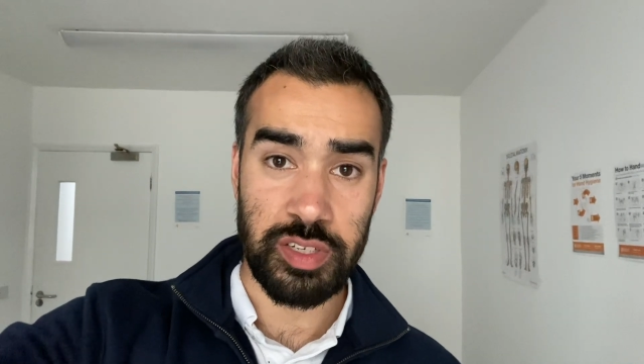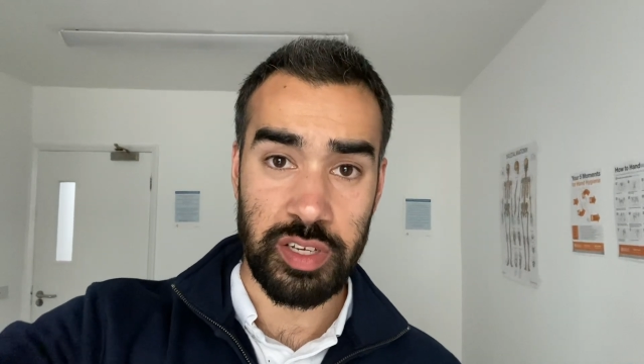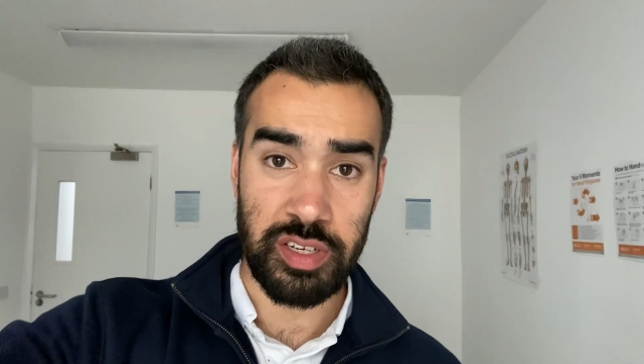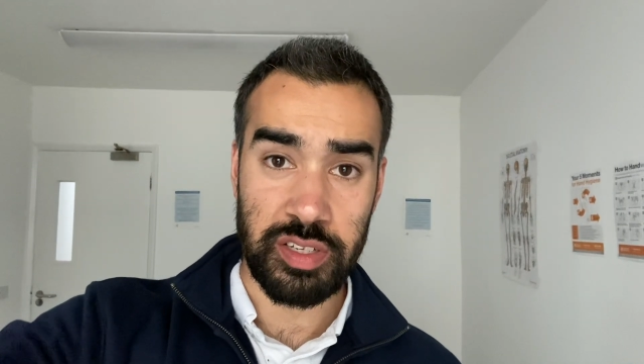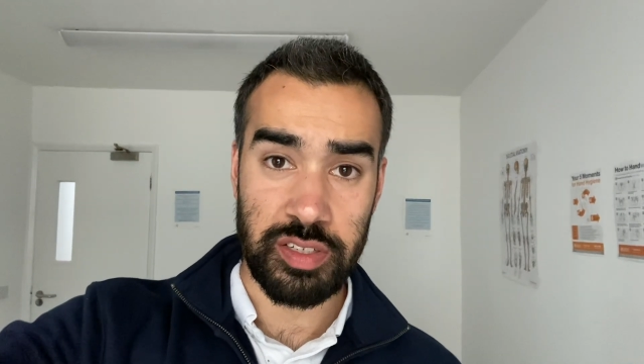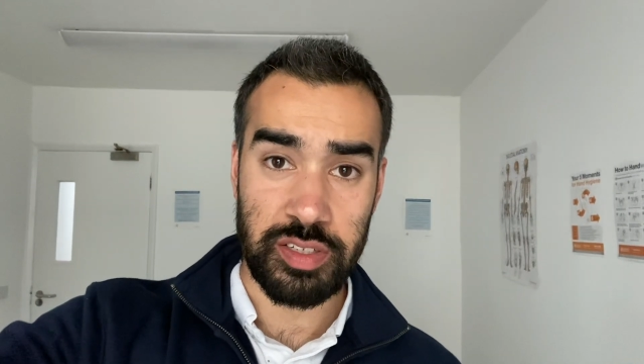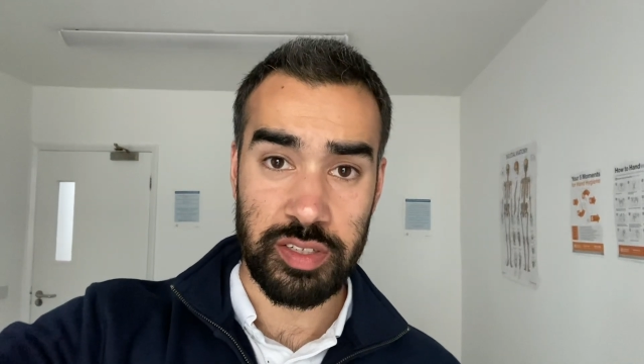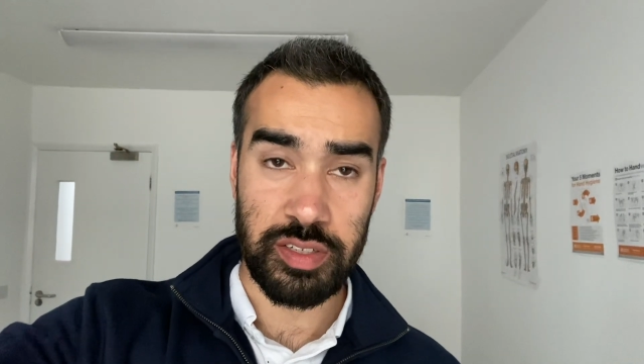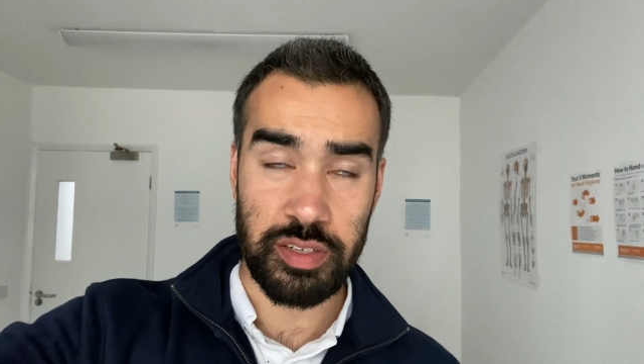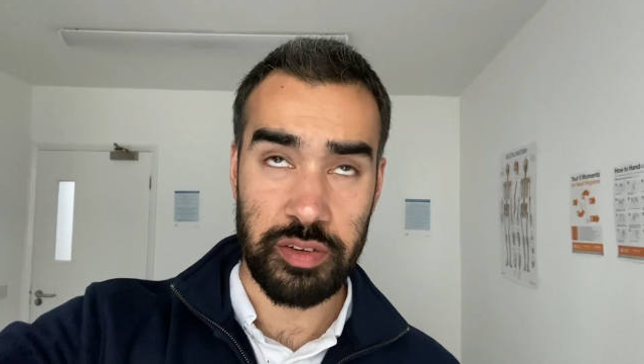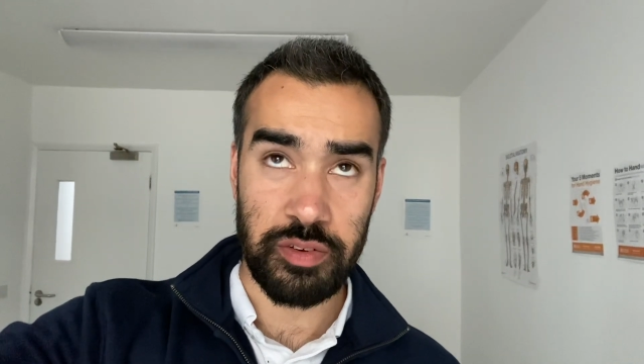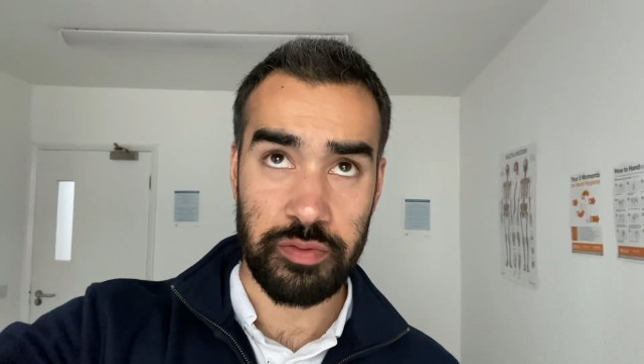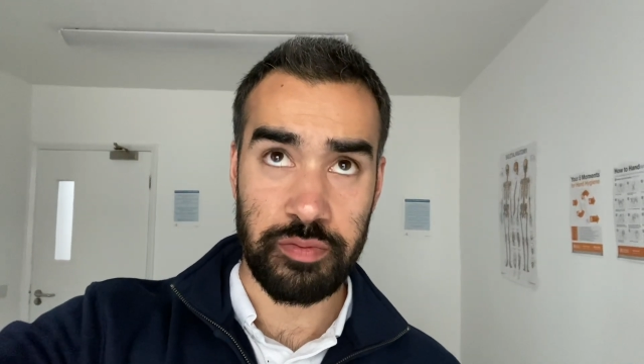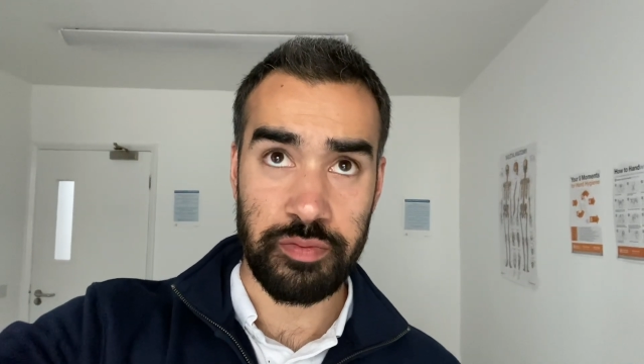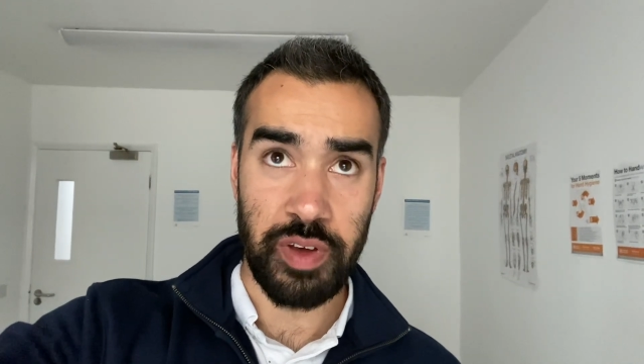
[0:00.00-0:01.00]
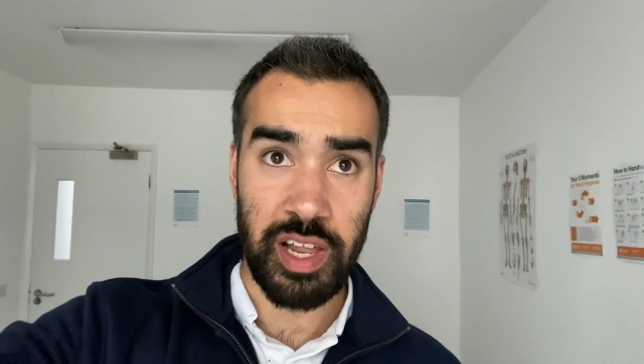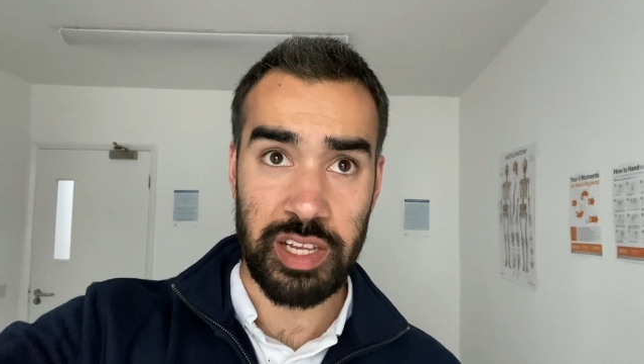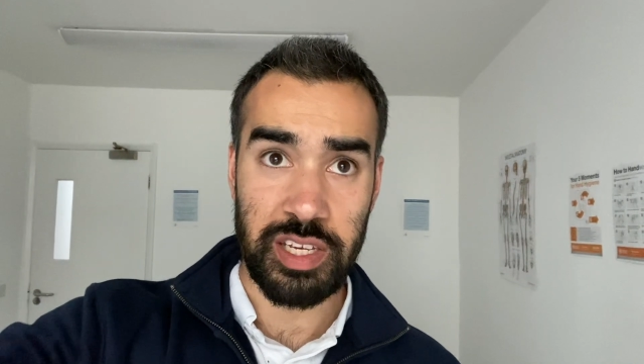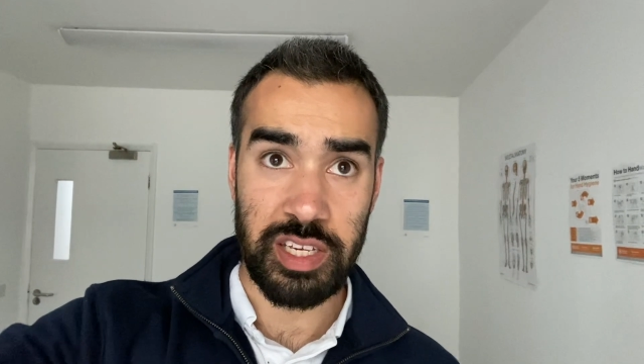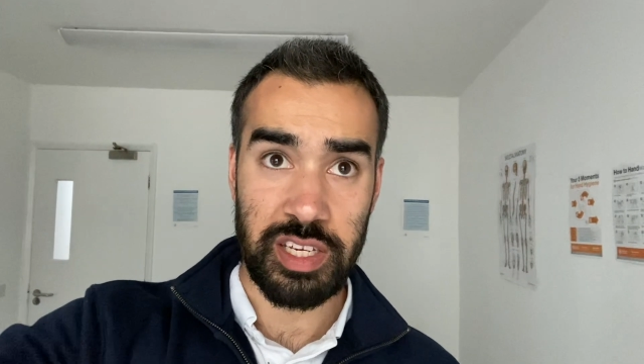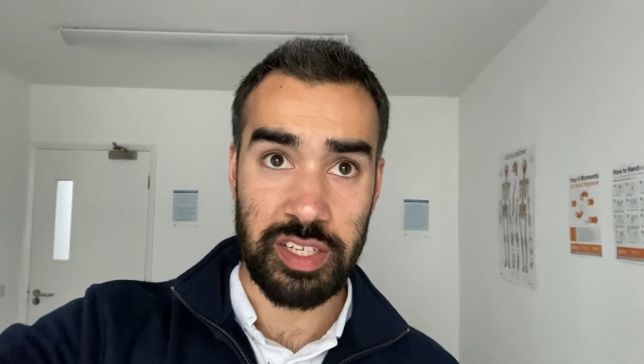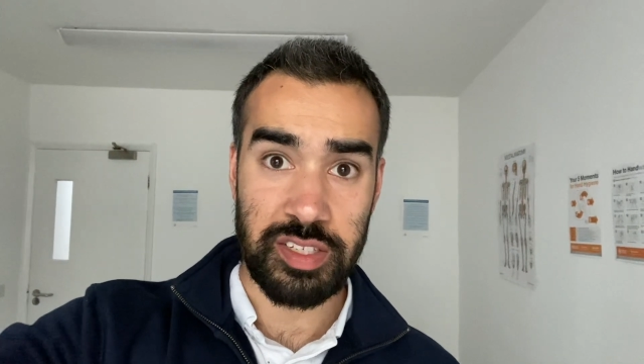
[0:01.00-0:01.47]
is
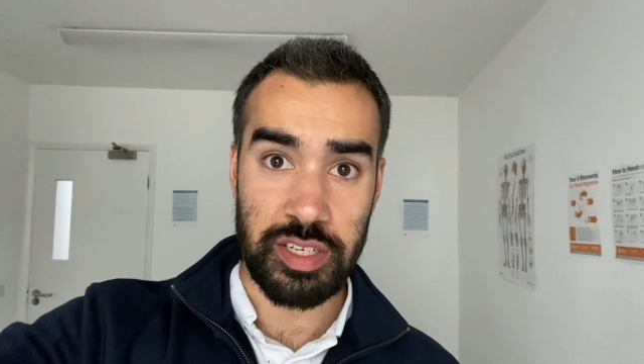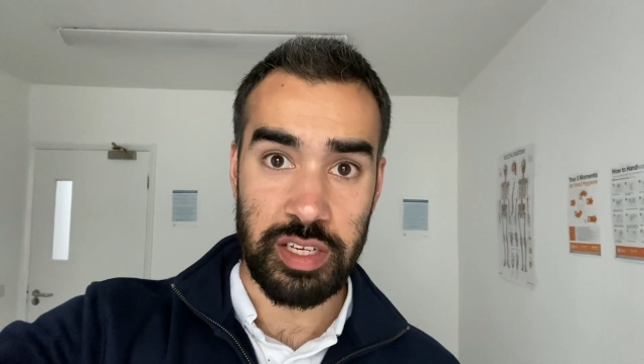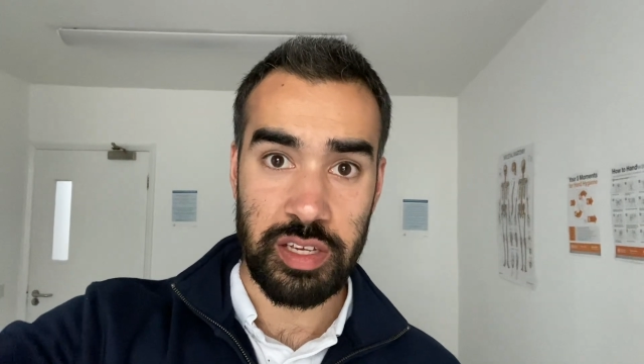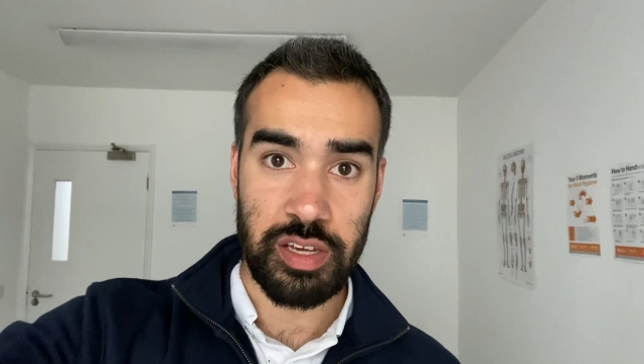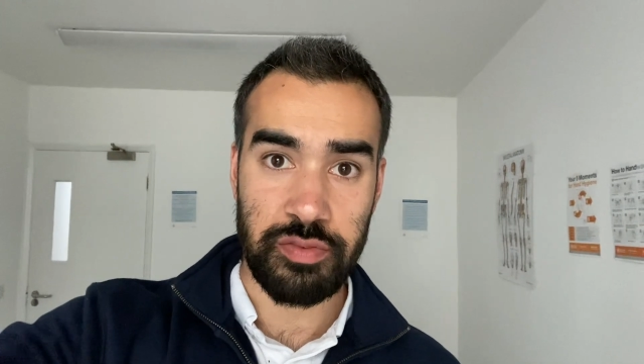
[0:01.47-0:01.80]
fairly easy,